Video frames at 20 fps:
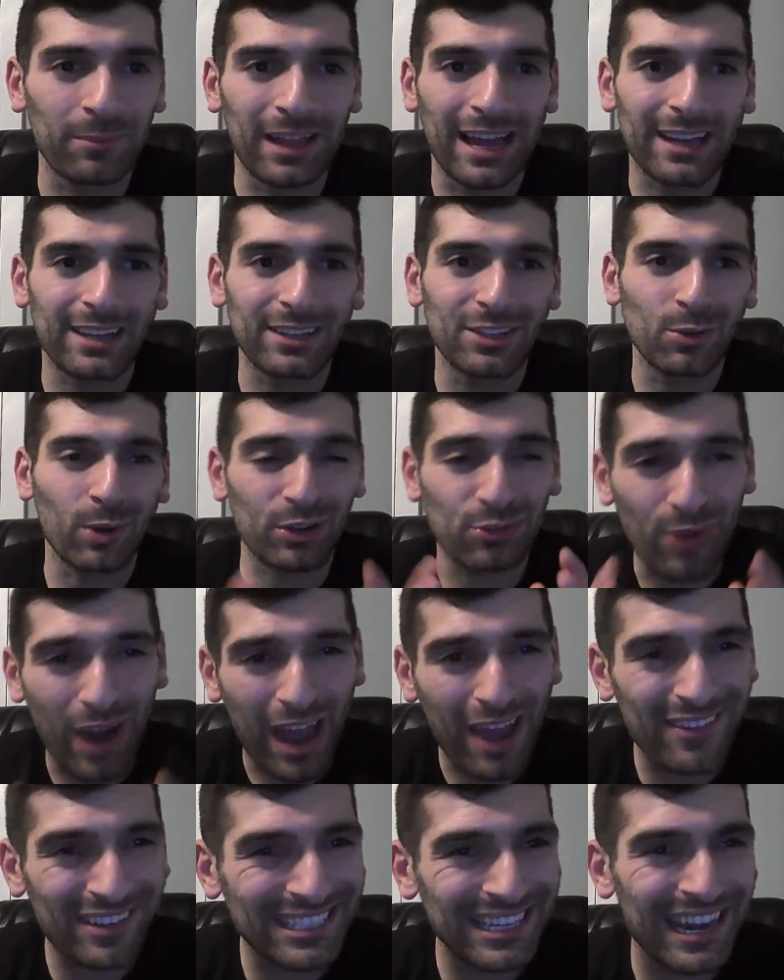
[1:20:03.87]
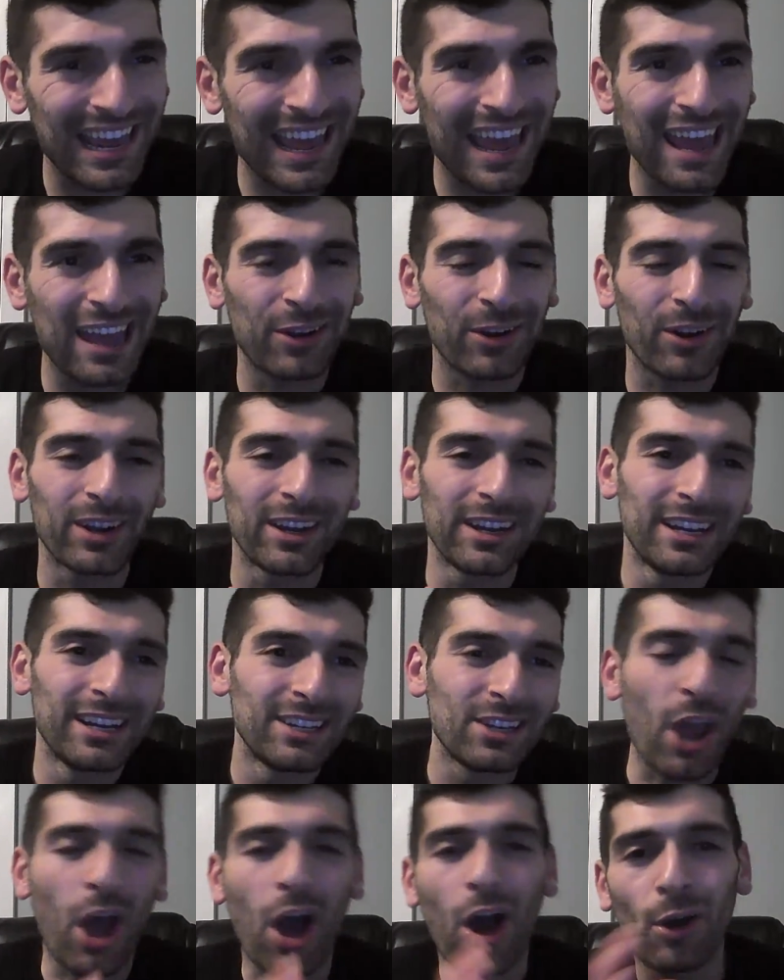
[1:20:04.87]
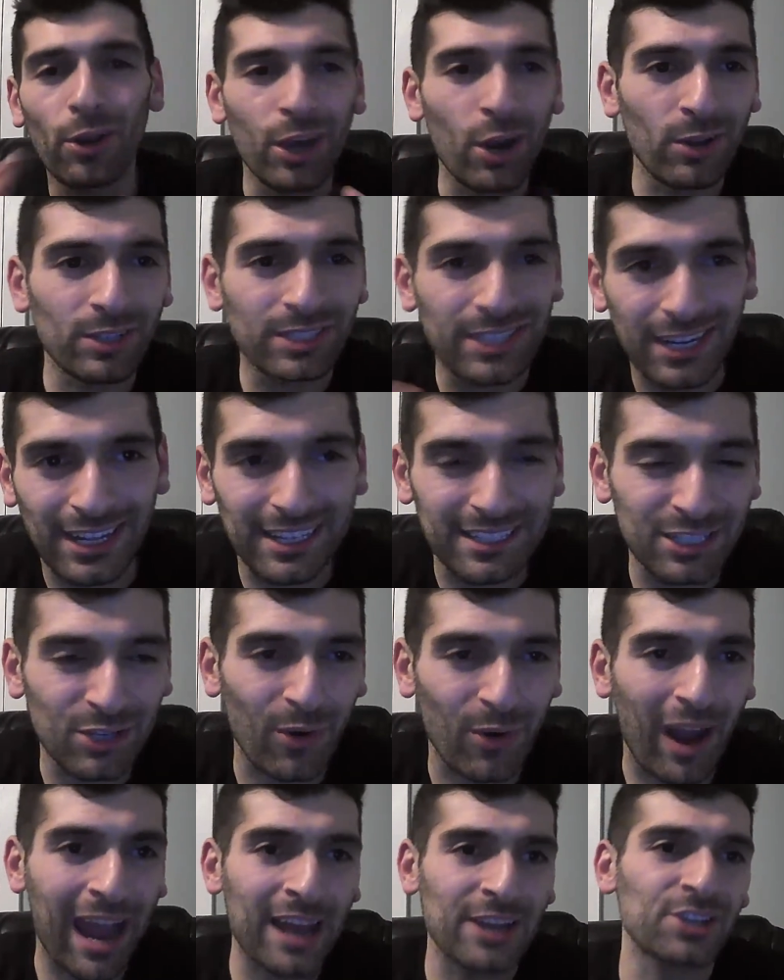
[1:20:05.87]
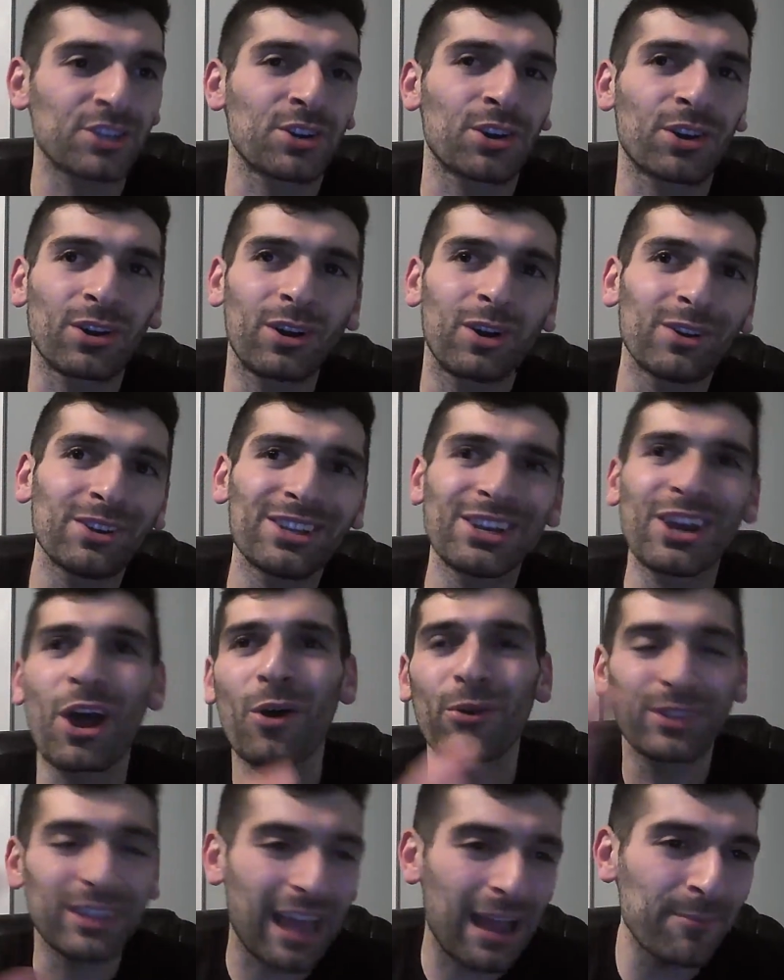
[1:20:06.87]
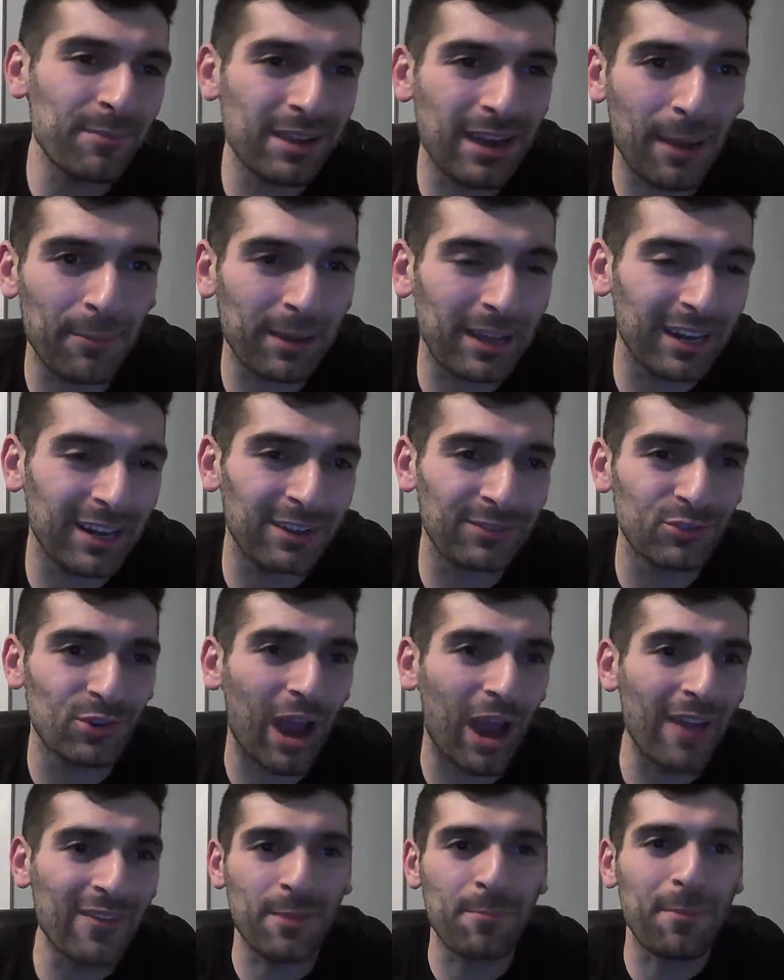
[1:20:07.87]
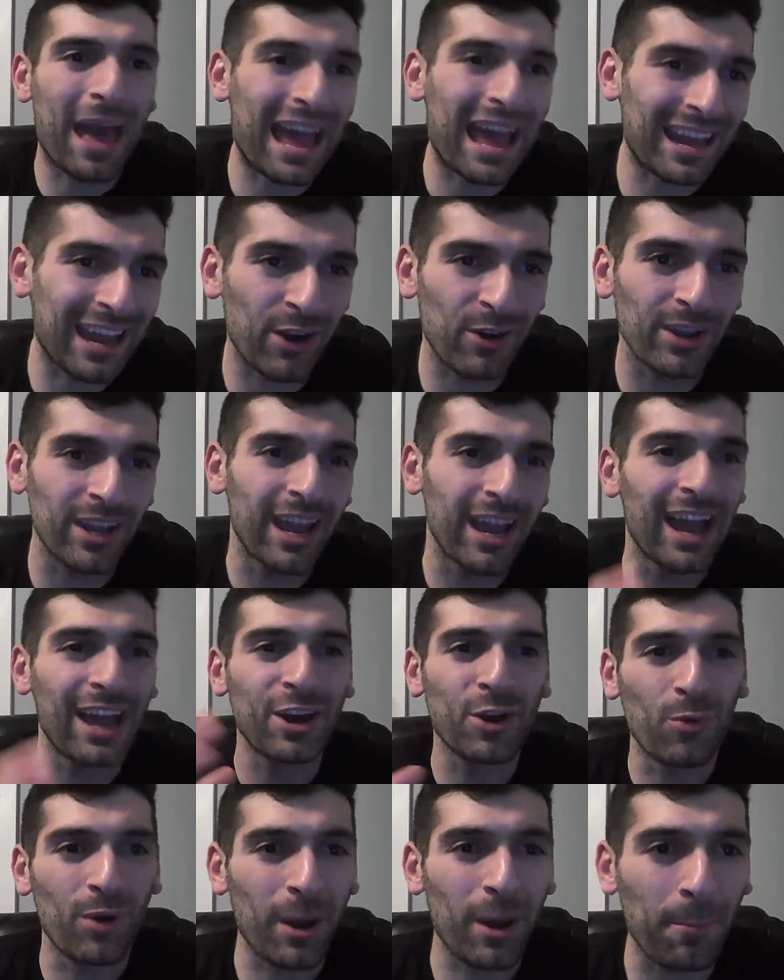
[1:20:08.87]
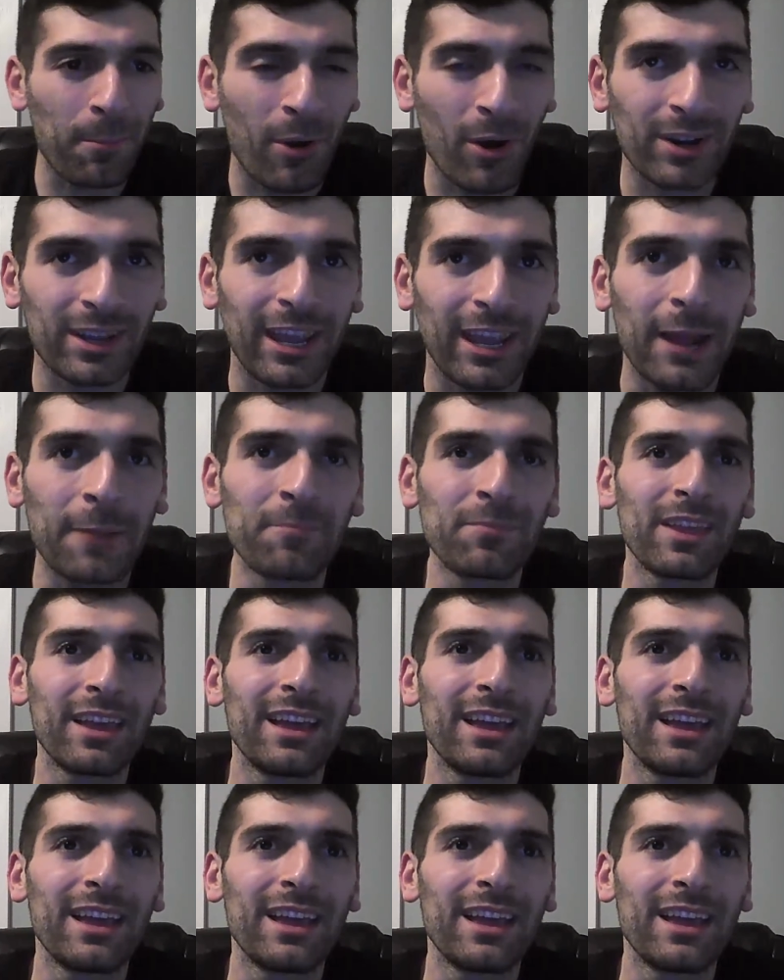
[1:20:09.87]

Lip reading: like, do I drive it today? Or no, you know, it's going to get scratched, or, oh, you know, I'm going to drive in a bad area. I don't want to park it.